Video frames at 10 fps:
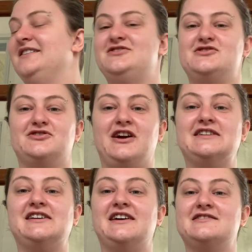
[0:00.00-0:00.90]
She's a
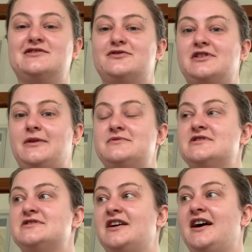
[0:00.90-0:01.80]
Great Dane, so if she comes
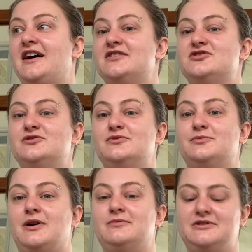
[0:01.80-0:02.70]
to say hi, she will
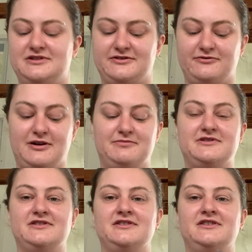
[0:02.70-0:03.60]
probably disrupt.